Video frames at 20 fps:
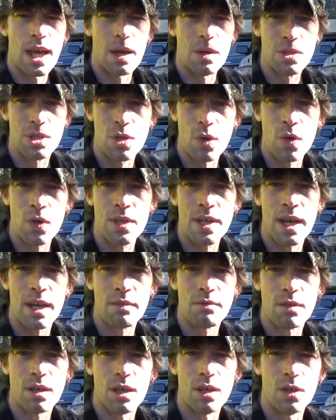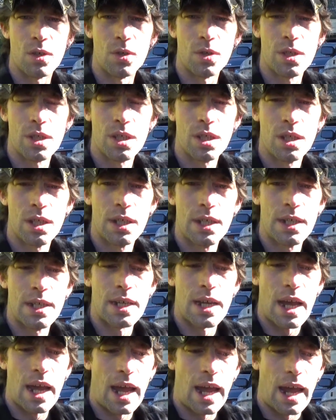I was going down a road
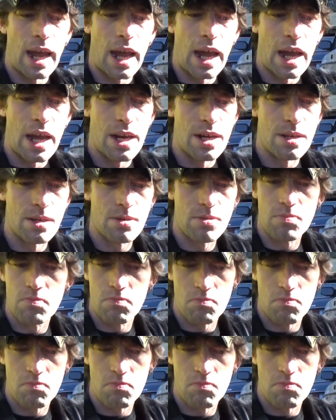and